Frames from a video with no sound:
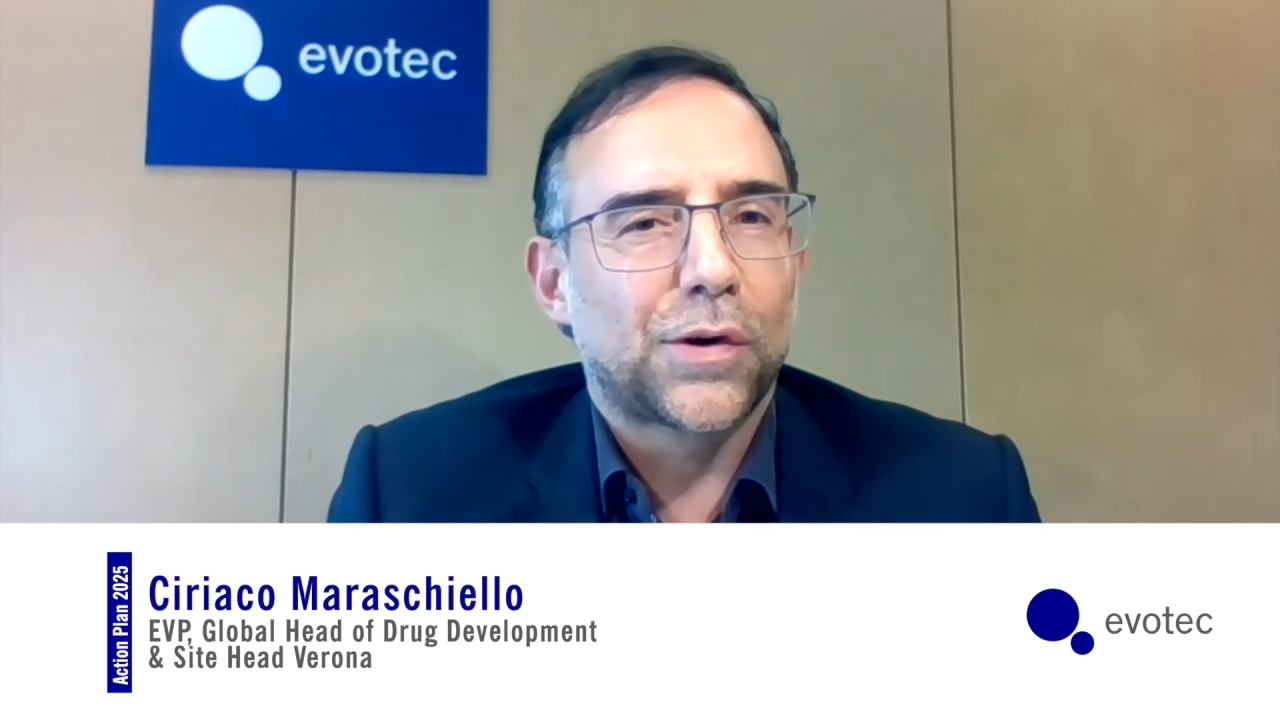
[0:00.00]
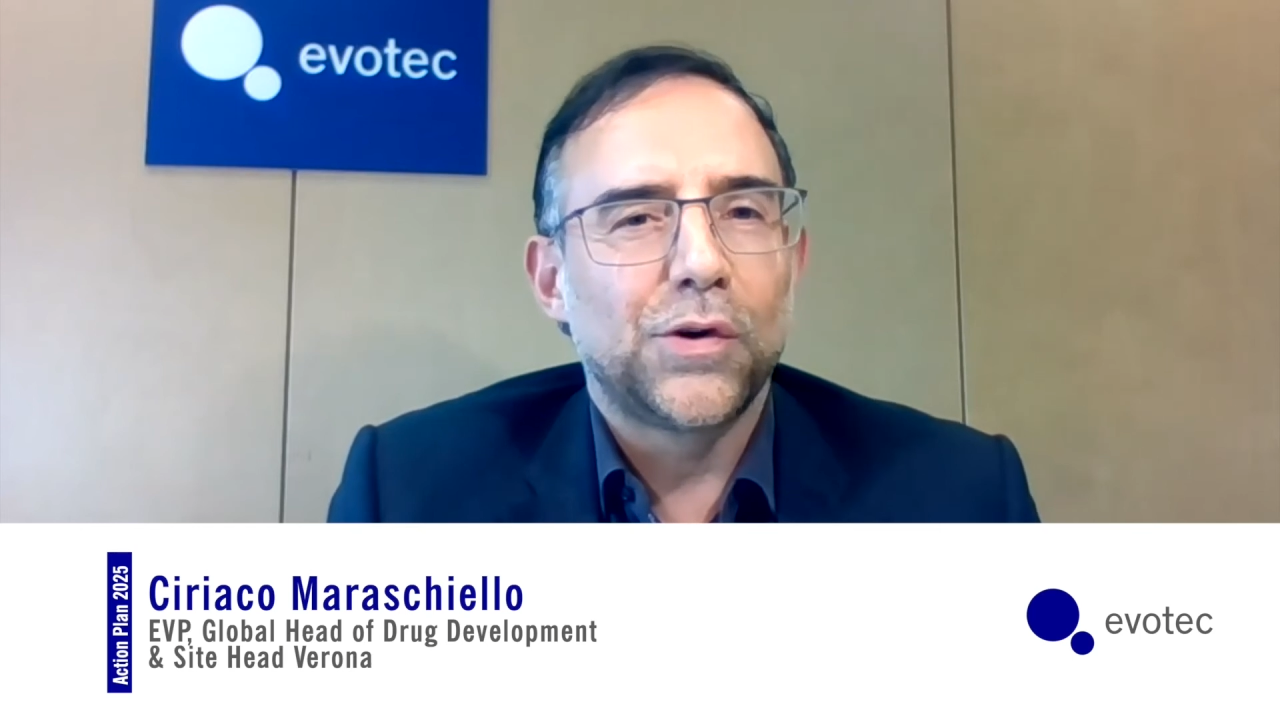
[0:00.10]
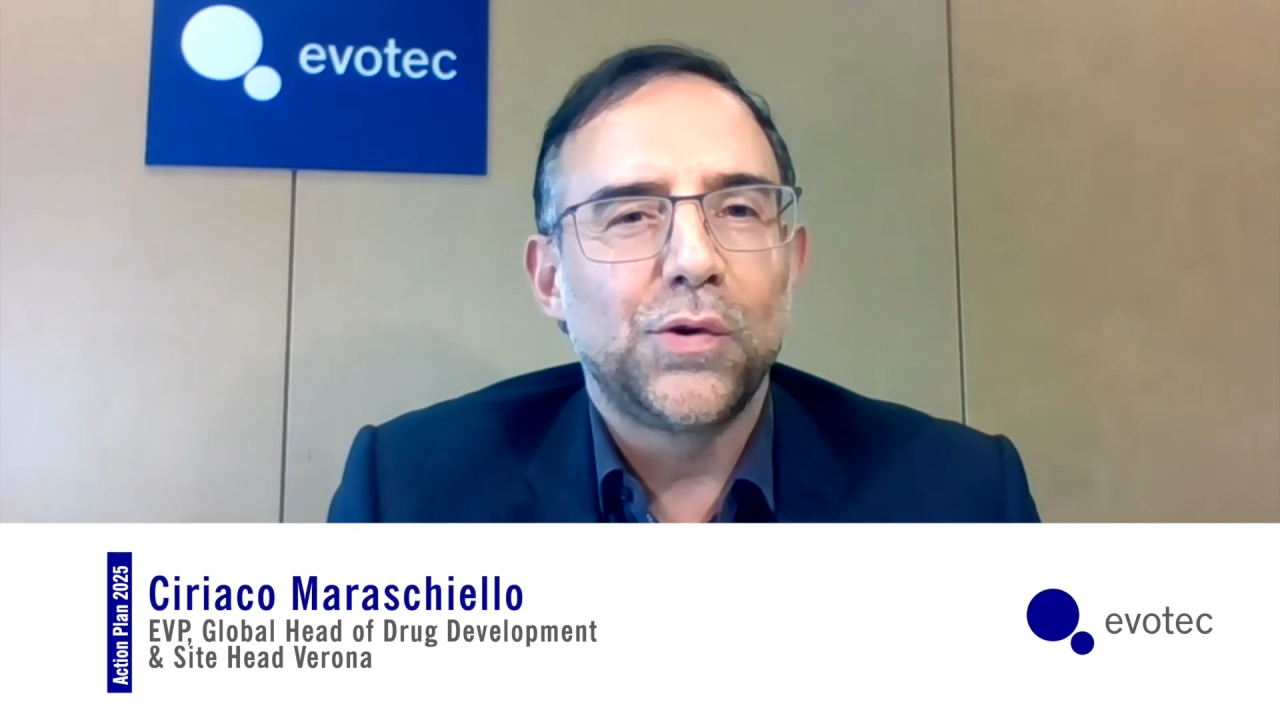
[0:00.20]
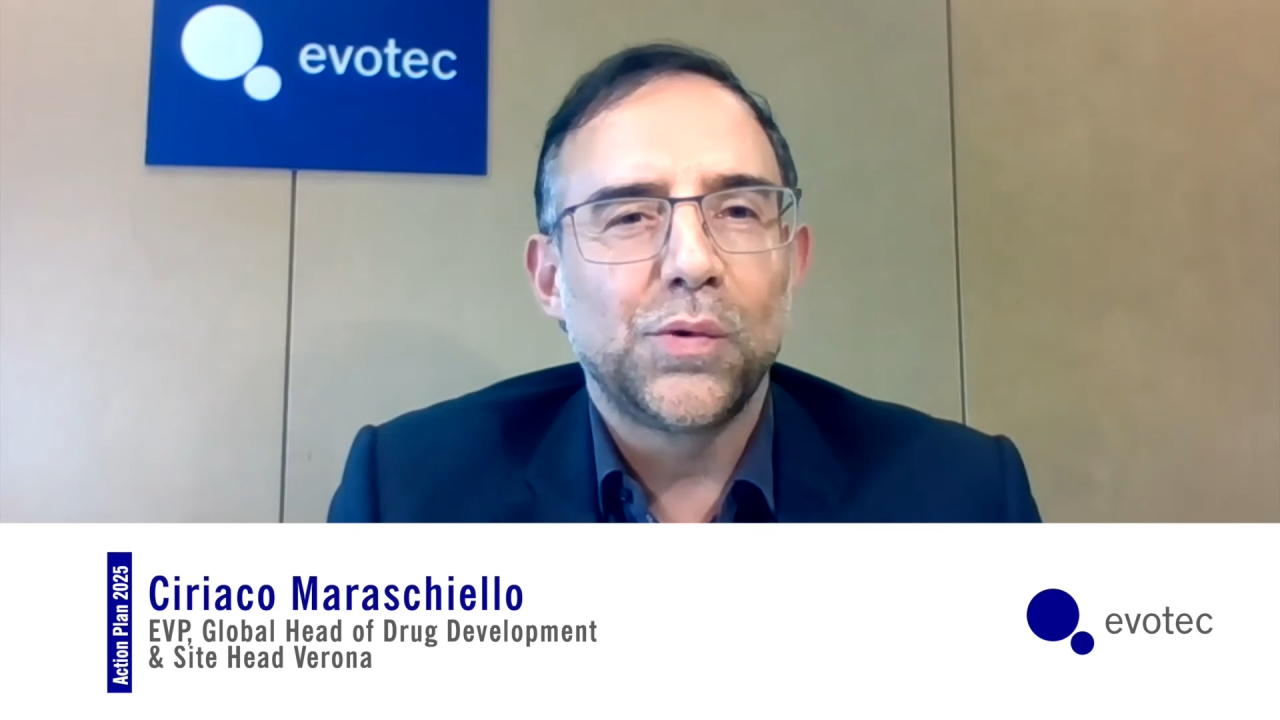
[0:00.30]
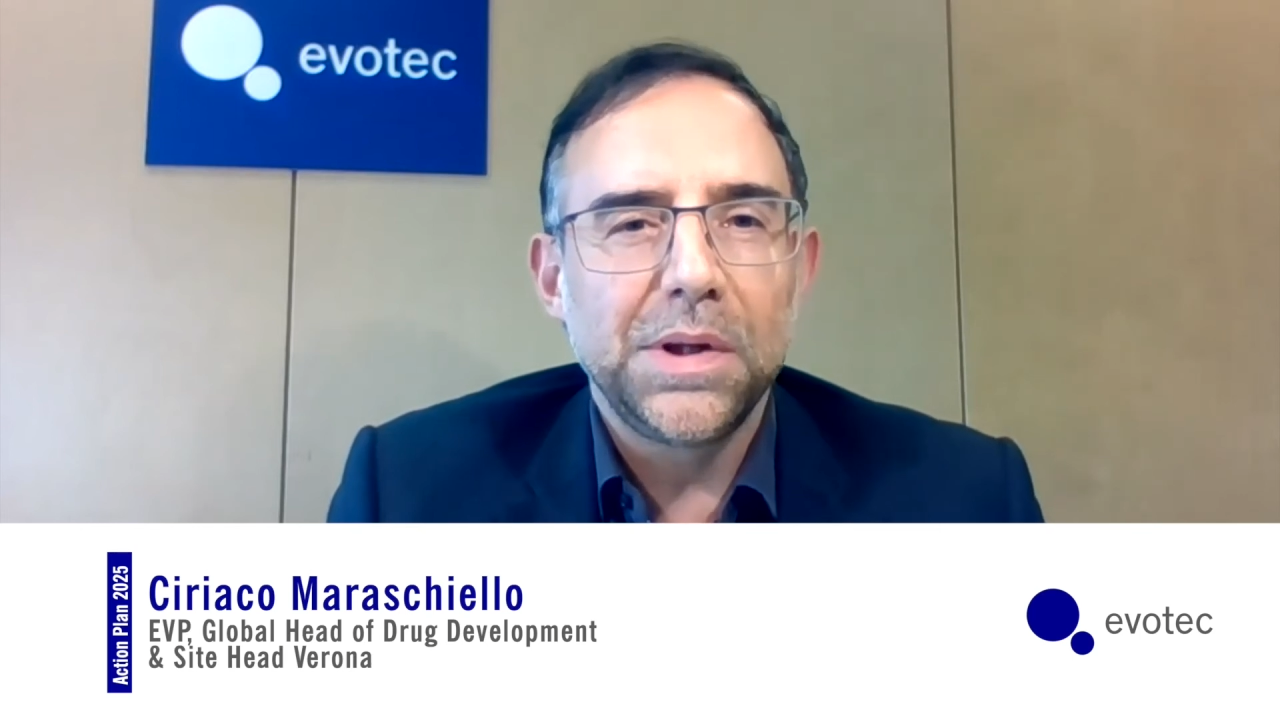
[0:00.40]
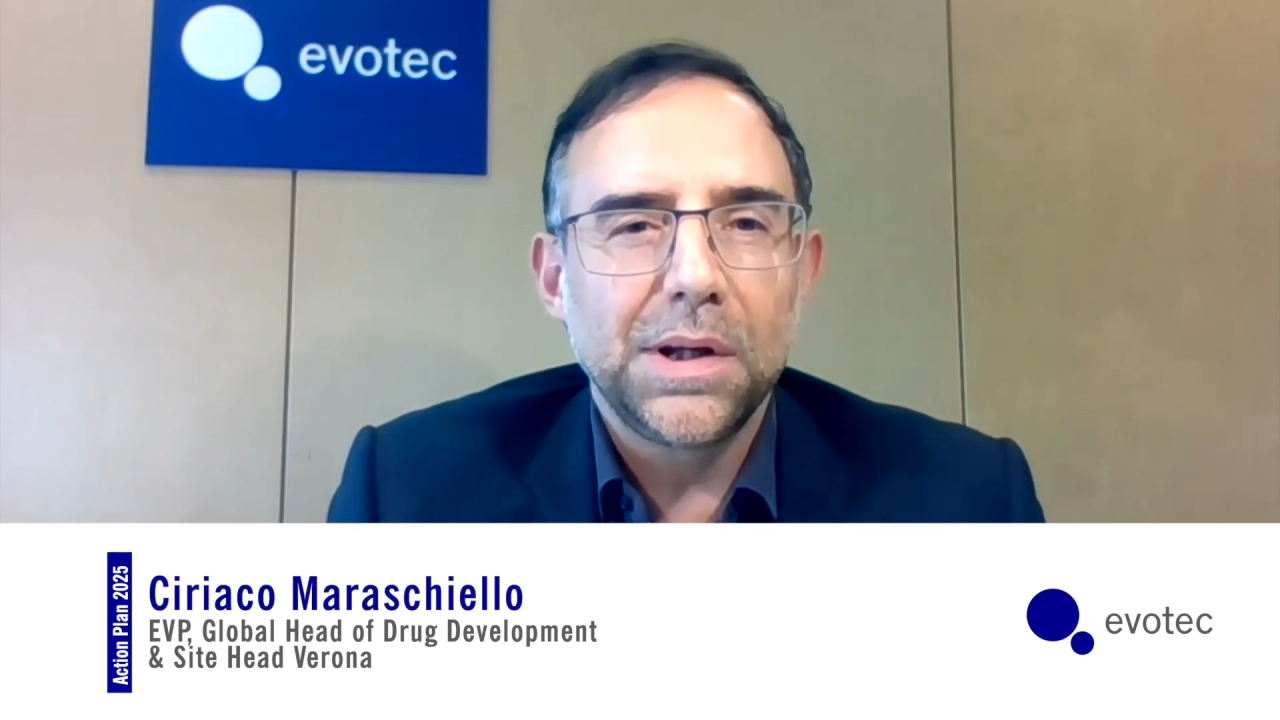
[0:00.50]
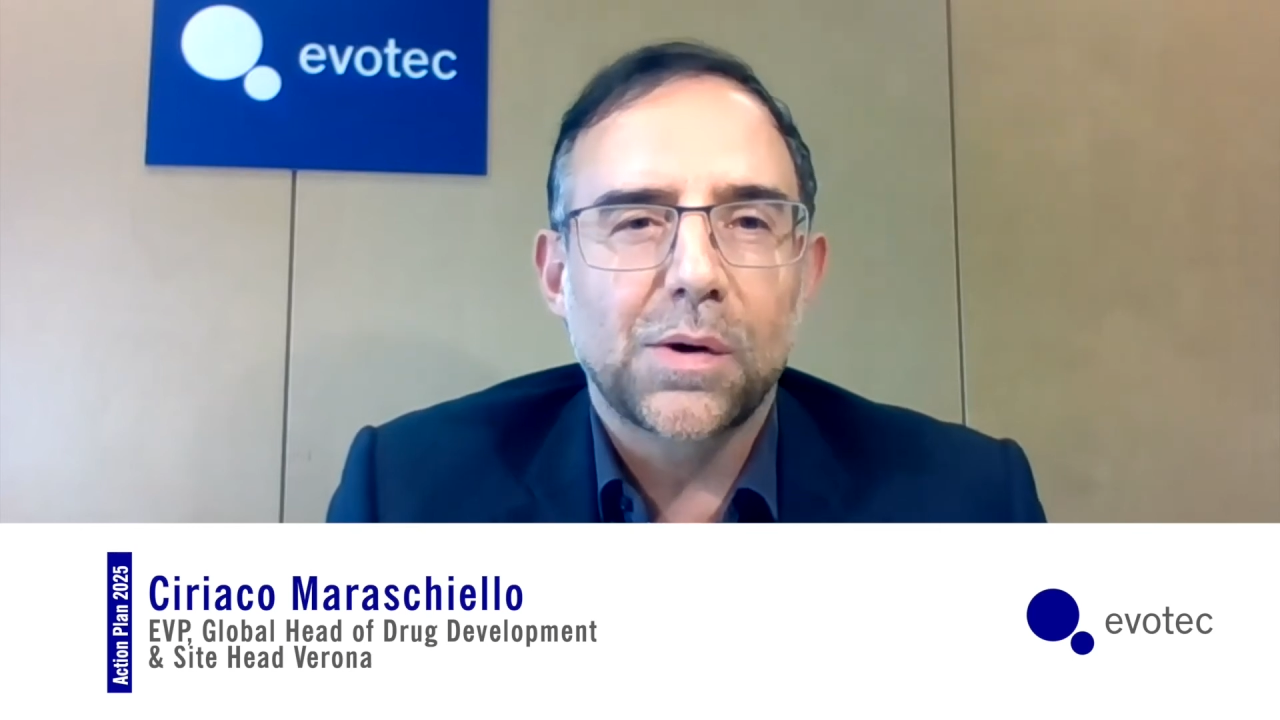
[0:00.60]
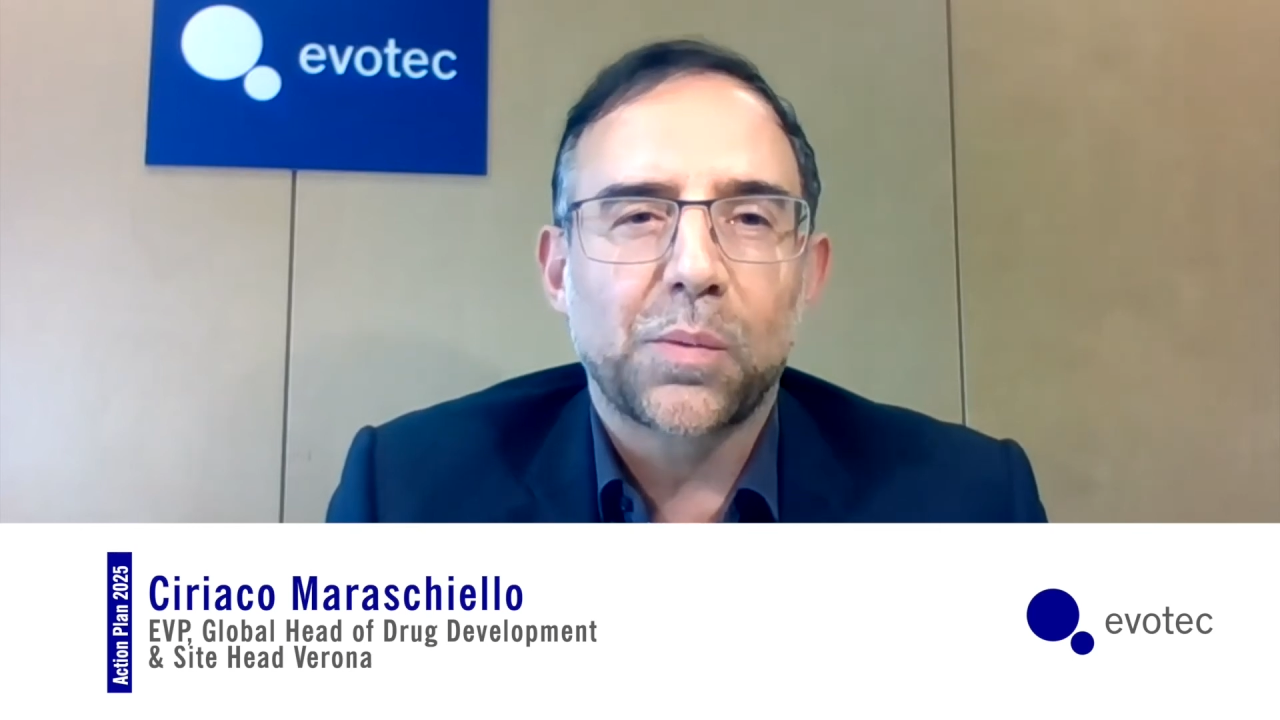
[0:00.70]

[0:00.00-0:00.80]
unique